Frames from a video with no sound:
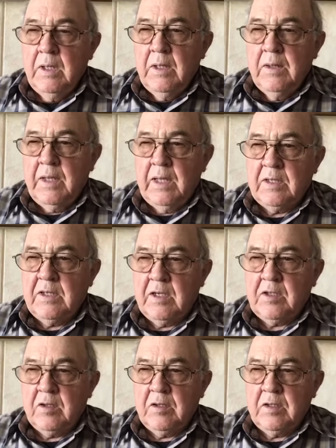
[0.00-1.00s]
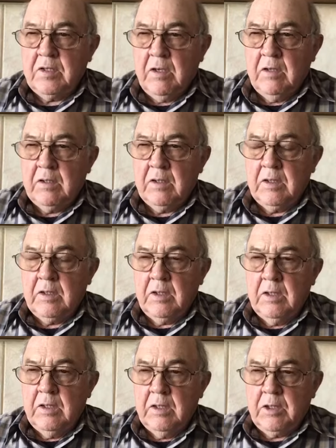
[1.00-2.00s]
that sexual assault
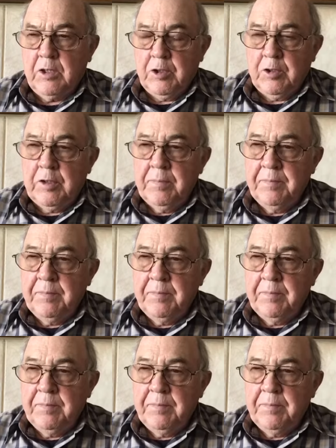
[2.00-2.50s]
occurred.